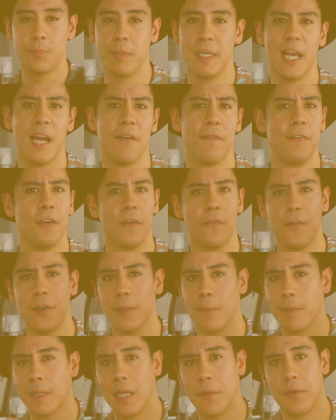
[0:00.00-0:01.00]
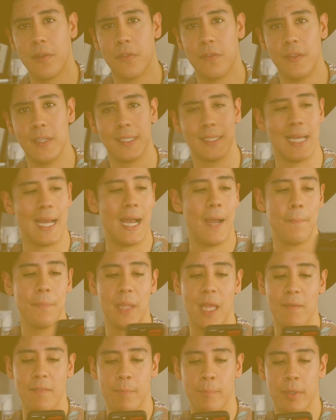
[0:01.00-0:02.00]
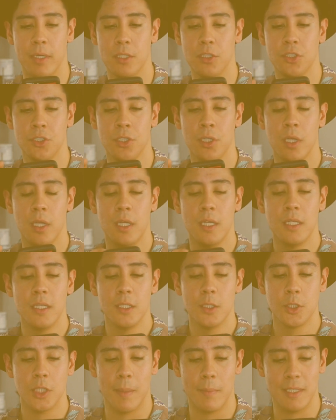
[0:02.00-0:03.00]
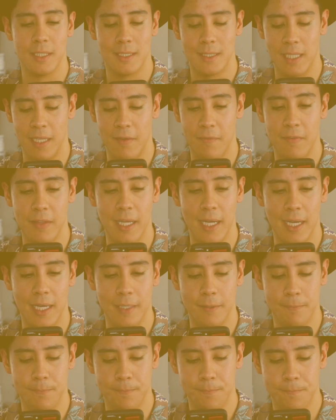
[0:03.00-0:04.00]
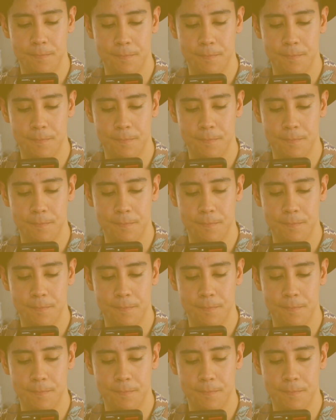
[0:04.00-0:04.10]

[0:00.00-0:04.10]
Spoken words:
But yeah, feel free to play with this app. They have a bunch. So I'm gonna save that.